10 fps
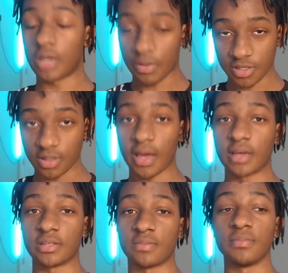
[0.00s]
And I will see you
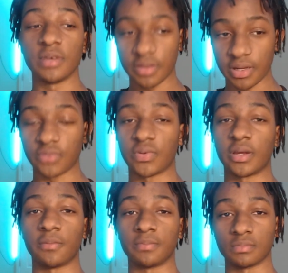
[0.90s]
guys in the next
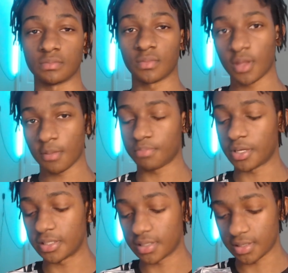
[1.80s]
video.
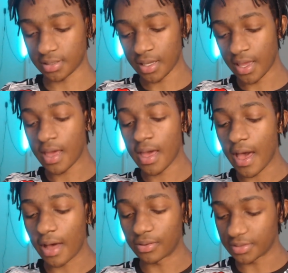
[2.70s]
Peace
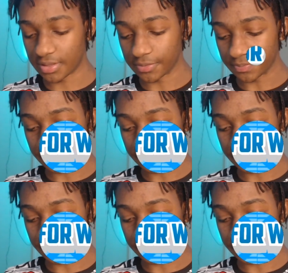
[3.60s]
out.